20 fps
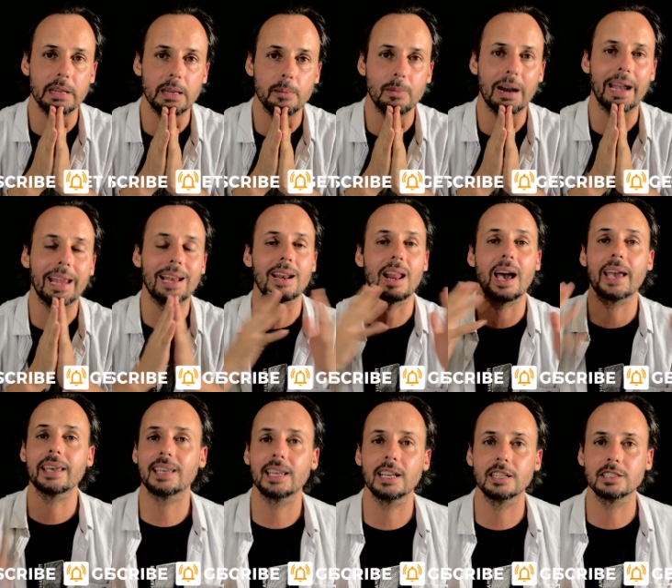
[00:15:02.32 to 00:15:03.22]
by
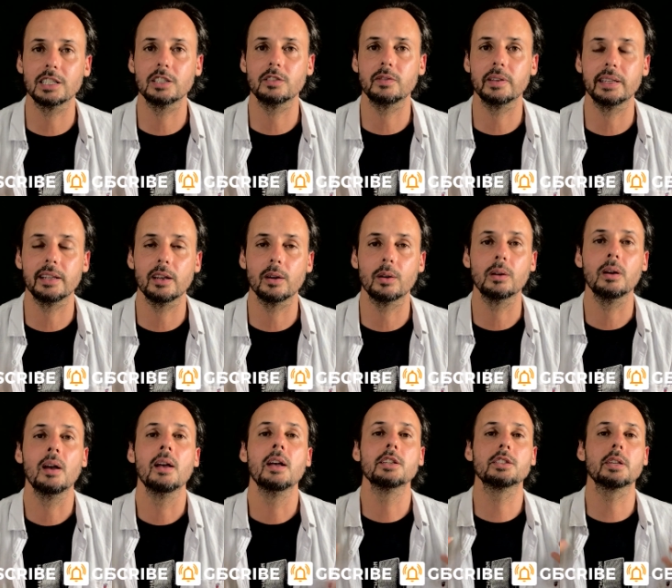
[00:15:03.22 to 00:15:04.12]
liking this video,
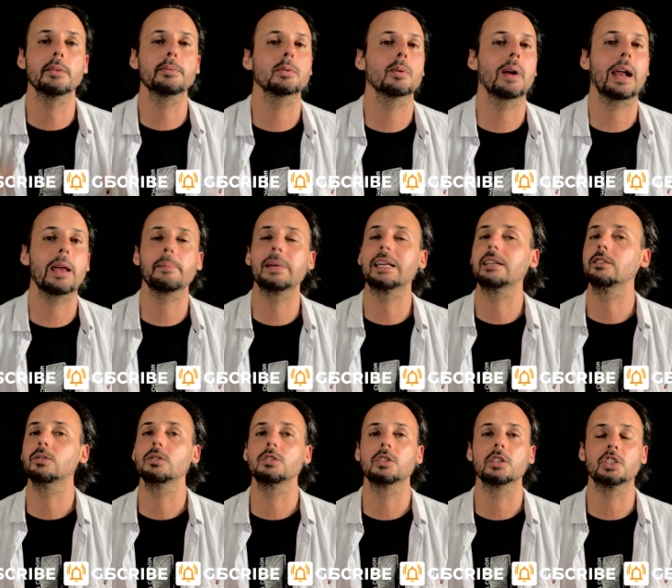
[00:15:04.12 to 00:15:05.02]
subscribing
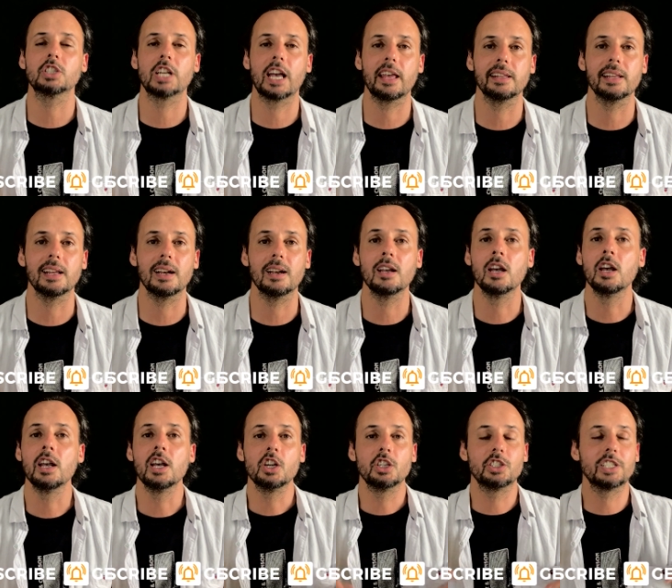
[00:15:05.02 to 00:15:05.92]
to the channel,
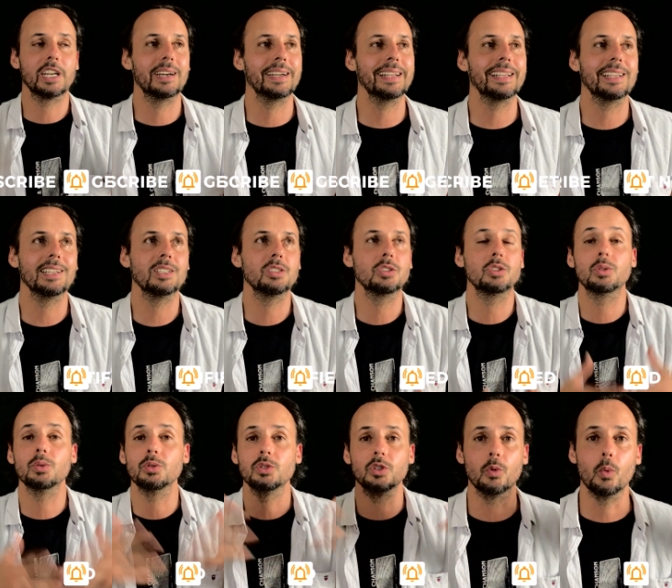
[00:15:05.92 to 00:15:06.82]
sharing it
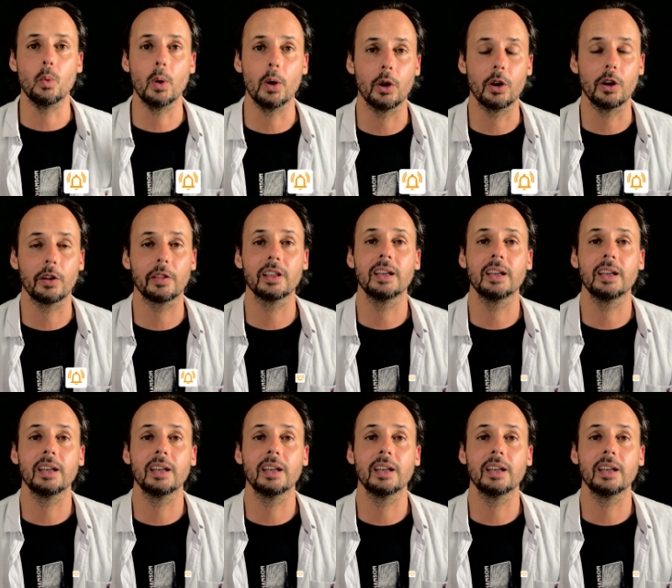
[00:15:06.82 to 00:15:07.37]
to the world,